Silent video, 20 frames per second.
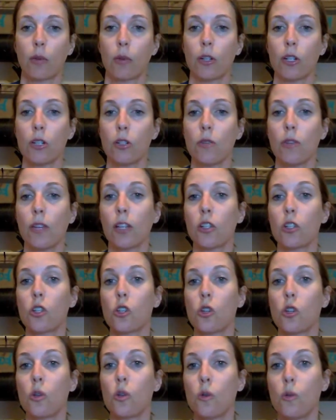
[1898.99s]
We're gonna do that
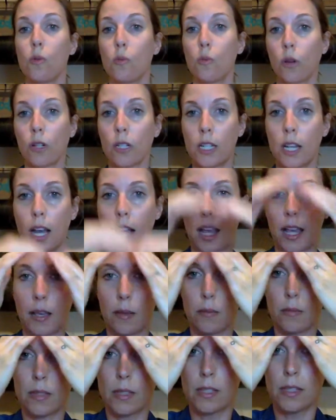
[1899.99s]
2 more
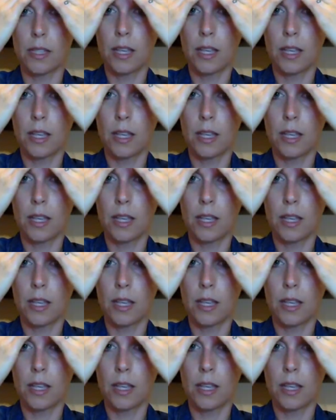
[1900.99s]
times.